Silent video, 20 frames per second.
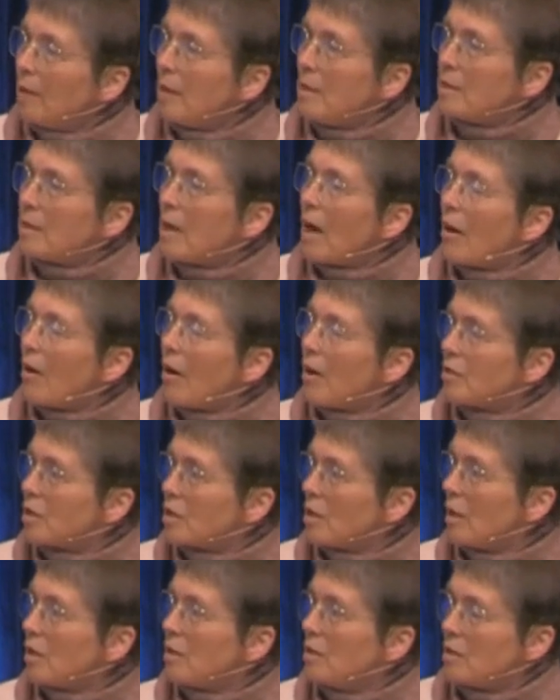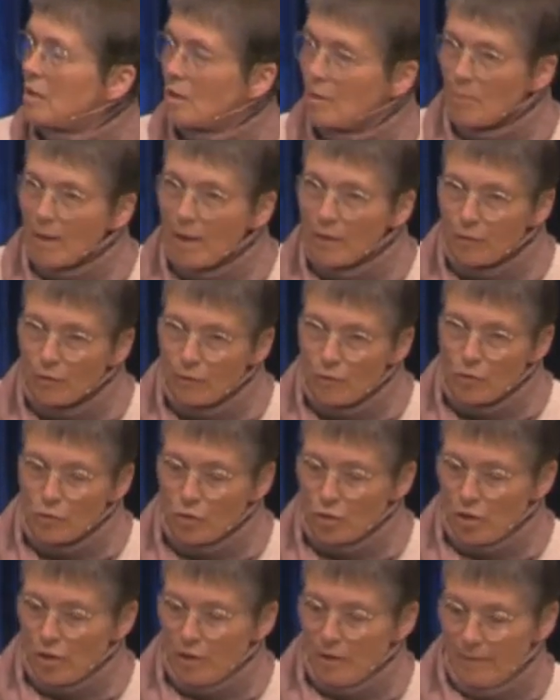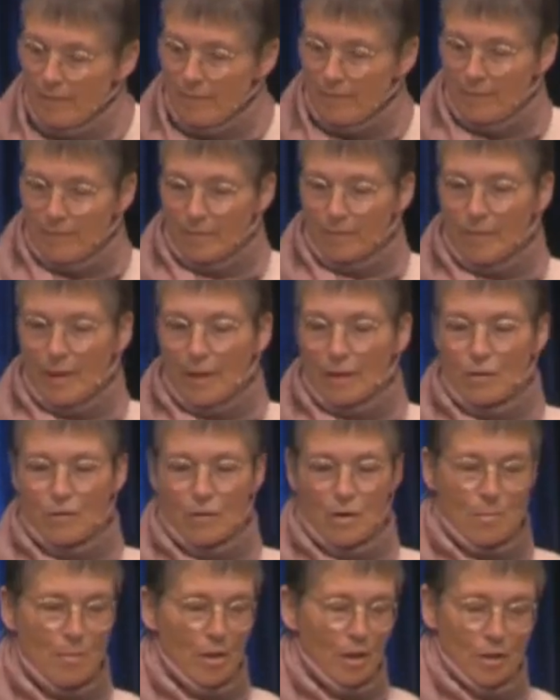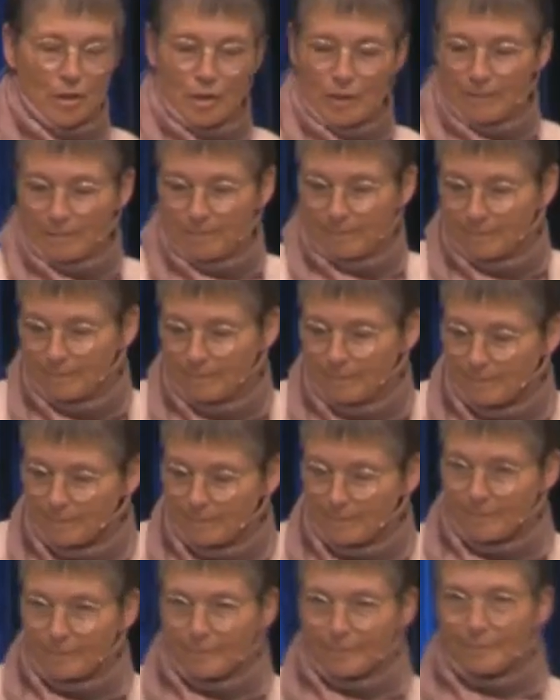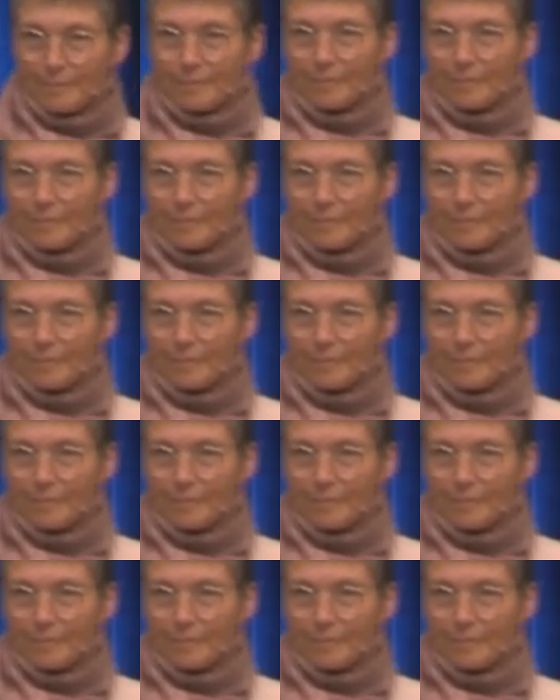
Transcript: is our uncertainty about the future. Thank you very much. Thank you.